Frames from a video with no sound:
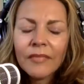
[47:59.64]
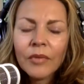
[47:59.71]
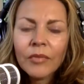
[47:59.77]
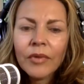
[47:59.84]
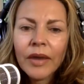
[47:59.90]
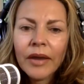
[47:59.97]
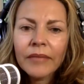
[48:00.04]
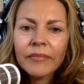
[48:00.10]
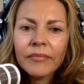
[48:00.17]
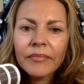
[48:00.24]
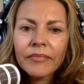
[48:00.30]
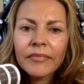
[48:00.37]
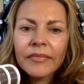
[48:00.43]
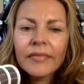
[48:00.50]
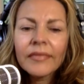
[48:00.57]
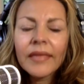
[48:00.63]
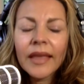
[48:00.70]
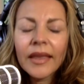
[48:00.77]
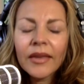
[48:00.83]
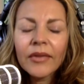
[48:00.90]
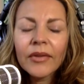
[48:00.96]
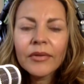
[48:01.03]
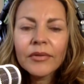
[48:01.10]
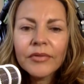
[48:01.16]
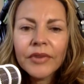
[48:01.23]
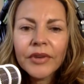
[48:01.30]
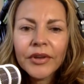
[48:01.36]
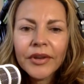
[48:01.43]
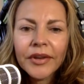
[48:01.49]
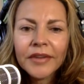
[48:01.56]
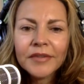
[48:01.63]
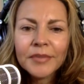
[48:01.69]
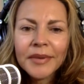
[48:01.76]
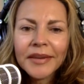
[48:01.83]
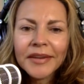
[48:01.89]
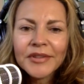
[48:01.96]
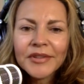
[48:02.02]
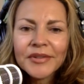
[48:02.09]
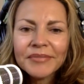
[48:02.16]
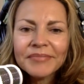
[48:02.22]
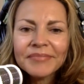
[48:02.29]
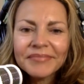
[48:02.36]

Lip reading: Right. Thank you. That was a very good explanation.